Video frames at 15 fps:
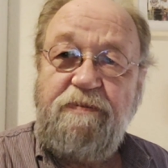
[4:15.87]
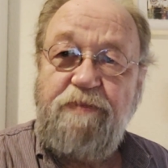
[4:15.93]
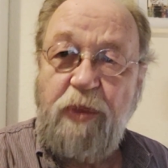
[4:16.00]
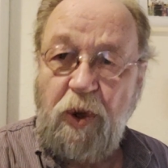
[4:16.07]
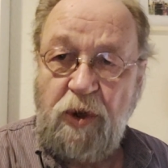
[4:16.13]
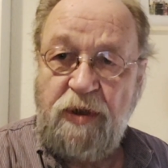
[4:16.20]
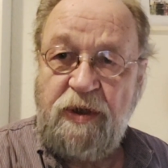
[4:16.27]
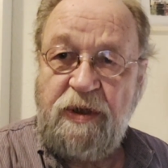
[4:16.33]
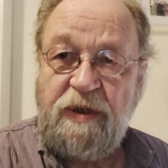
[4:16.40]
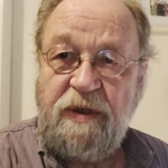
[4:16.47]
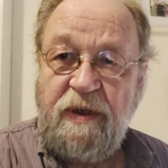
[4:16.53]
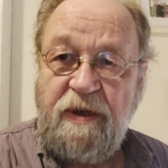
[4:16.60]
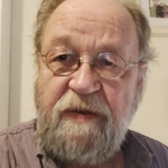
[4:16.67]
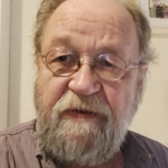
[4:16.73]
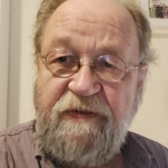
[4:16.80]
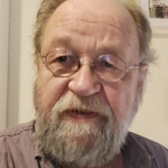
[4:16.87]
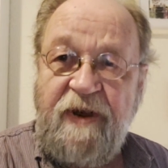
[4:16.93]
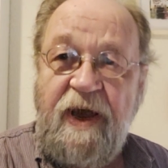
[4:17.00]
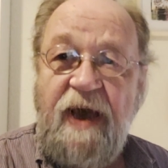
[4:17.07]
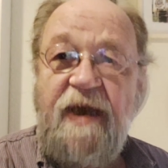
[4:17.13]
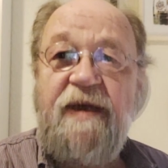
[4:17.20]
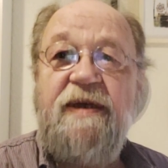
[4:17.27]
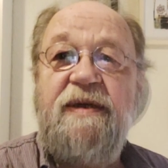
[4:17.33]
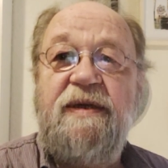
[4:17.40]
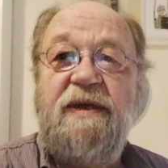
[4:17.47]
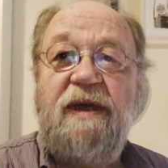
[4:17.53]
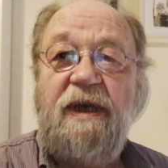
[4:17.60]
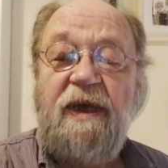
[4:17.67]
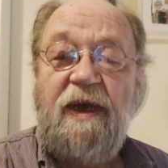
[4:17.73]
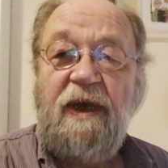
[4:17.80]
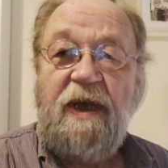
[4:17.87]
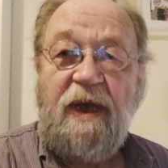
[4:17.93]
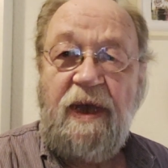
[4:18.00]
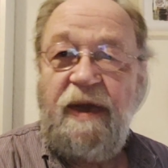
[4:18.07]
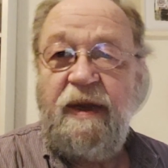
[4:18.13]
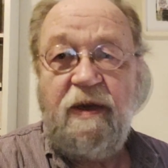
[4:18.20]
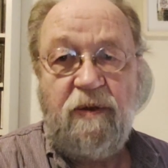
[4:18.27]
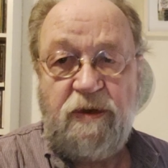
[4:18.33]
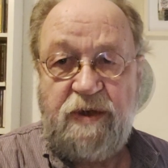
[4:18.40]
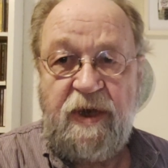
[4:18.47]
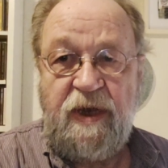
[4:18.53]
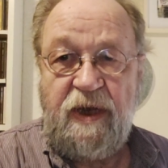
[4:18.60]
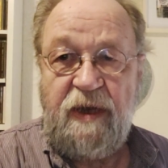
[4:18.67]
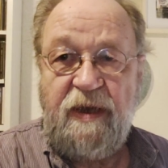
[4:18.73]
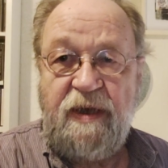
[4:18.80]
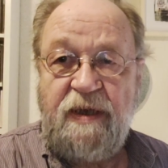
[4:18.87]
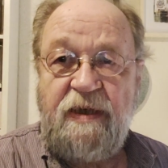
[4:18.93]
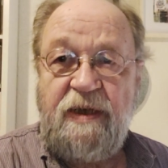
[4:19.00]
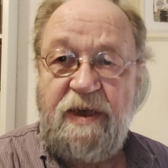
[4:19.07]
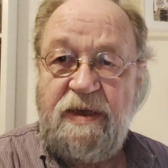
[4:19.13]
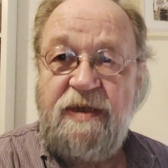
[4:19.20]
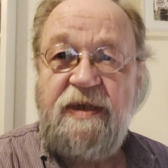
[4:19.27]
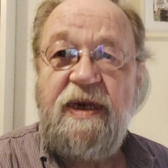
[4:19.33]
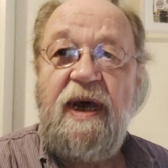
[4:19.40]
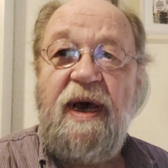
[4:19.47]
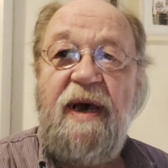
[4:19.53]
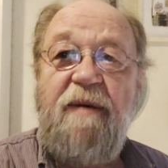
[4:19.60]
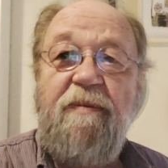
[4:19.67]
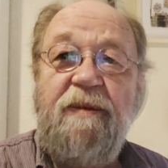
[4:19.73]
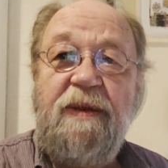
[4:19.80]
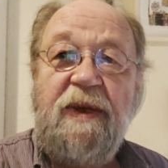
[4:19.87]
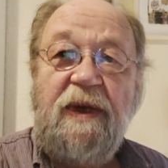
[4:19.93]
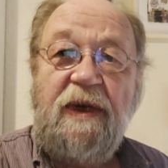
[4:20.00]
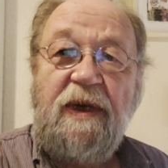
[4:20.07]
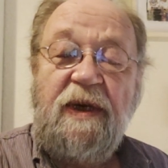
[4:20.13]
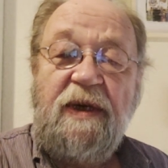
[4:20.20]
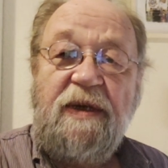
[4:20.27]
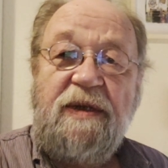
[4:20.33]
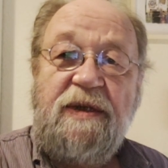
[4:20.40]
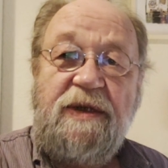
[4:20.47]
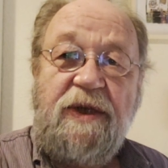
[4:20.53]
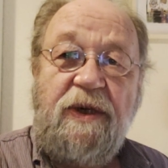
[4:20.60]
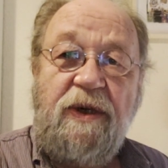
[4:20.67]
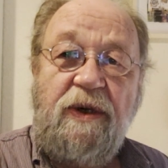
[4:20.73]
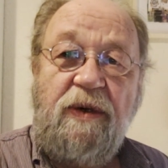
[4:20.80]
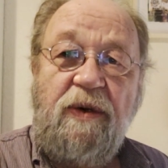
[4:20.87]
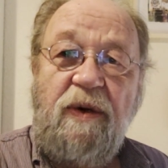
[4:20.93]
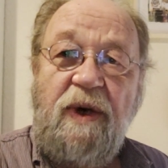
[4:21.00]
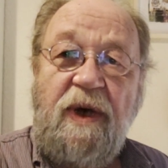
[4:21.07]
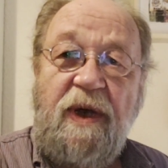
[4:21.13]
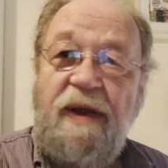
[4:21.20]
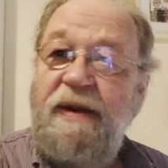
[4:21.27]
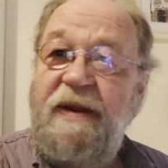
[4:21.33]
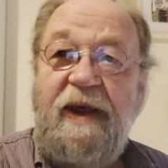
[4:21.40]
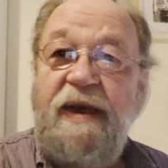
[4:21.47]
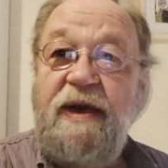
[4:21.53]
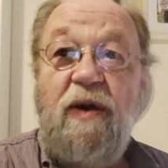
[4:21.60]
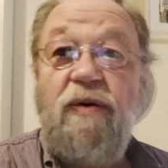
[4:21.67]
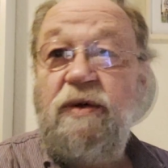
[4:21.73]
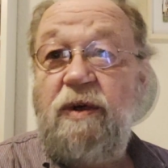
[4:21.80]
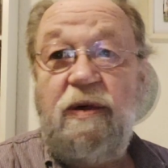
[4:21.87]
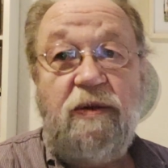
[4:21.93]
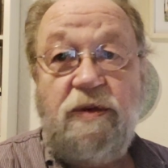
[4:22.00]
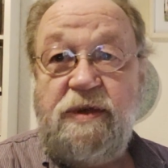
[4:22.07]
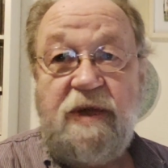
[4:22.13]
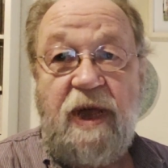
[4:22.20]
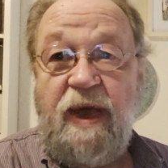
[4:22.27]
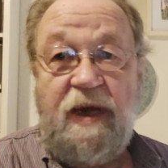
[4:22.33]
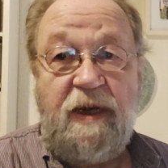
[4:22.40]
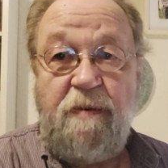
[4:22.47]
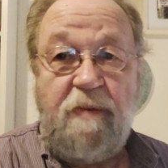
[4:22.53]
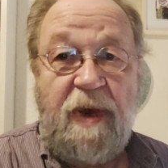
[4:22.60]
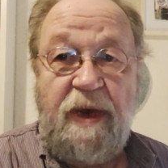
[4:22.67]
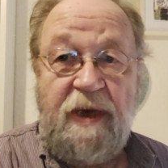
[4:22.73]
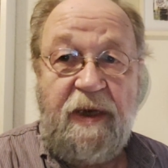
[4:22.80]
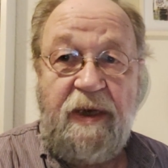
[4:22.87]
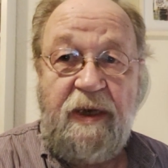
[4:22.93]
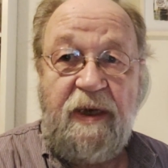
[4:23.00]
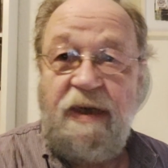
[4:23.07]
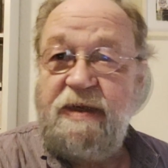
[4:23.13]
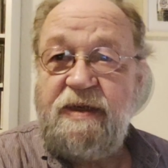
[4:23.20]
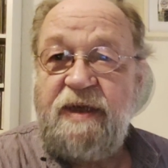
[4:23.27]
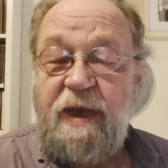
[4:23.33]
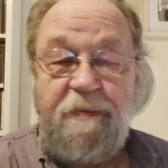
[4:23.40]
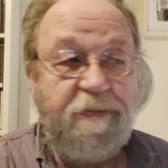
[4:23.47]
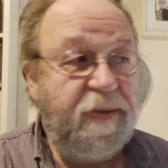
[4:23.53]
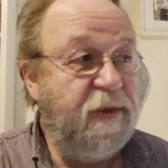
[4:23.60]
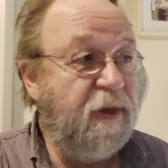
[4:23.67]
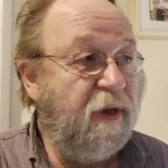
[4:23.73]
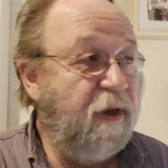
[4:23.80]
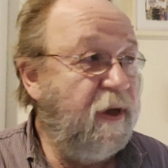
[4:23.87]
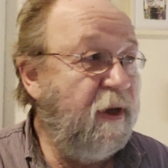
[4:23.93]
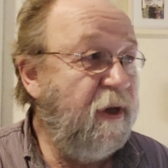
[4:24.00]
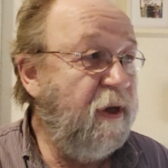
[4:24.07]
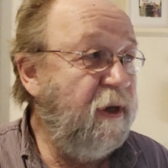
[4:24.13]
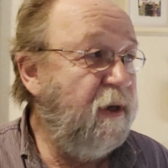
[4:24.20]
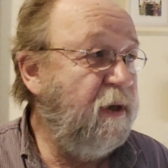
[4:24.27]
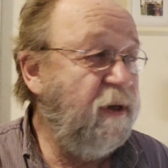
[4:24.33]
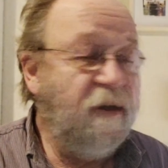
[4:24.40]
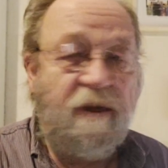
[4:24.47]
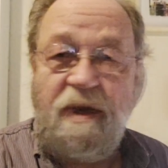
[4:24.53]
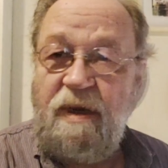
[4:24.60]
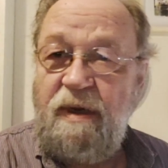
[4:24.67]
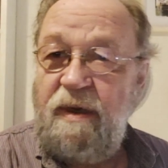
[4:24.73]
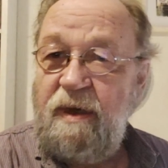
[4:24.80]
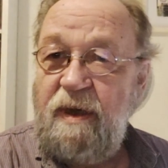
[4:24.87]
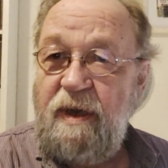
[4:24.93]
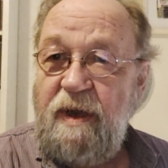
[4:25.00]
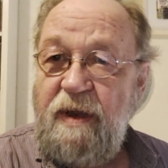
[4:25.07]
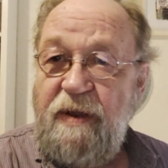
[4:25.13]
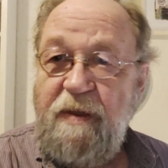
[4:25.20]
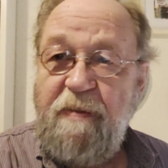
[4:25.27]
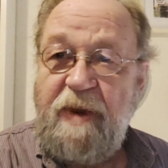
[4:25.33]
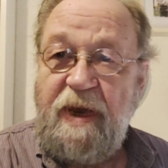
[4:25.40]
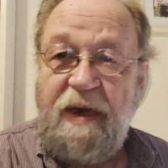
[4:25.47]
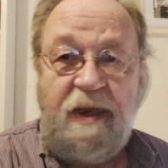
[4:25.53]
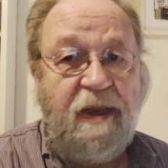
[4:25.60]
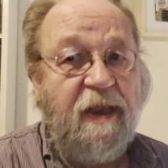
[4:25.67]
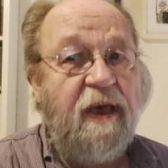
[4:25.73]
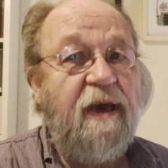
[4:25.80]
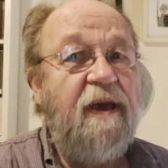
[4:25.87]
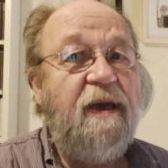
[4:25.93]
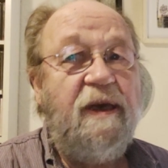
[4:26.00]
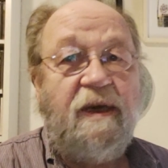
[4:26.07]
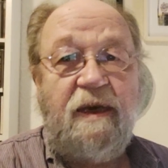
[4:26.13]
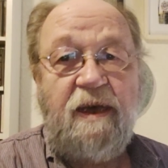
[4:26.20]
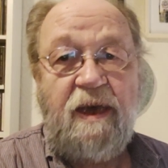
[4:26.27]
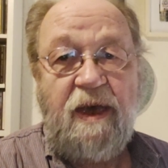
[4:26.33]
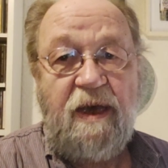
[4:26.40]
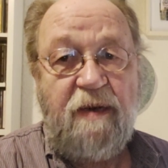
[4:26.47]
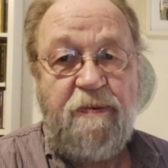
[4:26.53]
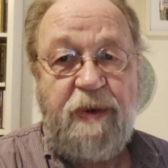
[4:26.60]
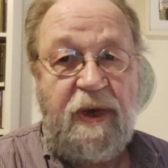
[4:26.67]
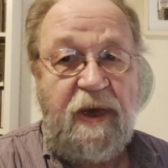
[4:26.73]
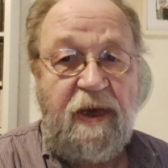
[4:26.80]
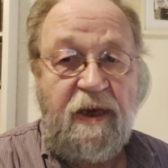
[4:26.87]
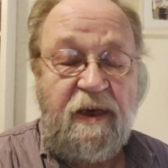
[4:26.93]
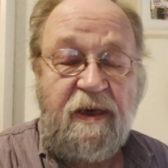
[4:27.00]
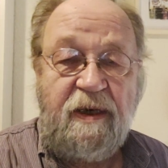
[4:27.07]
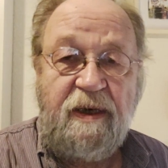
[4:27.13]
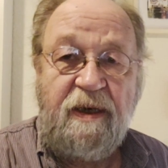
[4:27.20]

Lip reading: booked the flight and the hotel in this time, so they don't lose any money, except the money they had to pay